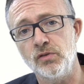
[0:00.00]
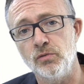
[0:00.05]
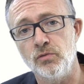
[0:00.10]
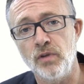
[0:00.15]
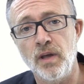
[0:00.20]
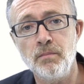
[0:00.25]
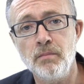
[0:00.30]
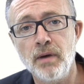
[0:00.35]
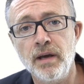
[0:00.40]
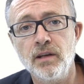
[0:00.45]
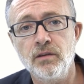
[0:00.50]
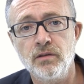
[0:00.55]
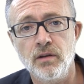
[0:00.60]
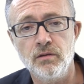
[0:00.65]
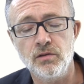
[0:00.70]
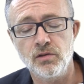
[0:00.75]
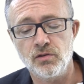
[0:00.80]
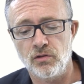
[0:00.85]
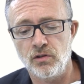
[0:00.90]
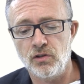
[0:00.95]
They make
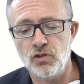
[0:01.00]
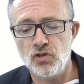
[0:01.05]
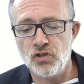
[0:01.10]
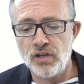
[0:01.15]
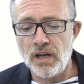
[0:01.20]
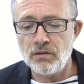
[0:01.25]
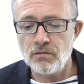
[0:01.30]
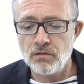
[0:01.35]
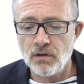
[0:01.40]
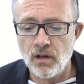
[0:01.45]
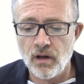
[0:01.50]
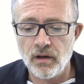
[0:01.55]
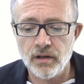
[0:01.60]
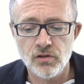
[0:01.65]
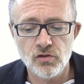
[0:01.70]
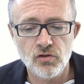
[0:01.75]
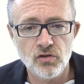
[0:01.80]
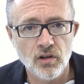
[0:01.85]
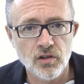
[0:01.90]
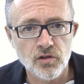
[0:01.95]
those sort of
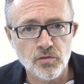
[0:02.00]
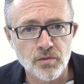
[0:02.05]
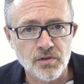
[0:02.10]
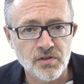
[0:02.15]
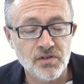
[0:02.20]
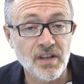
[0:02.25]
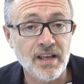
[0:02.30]
generalized judgments.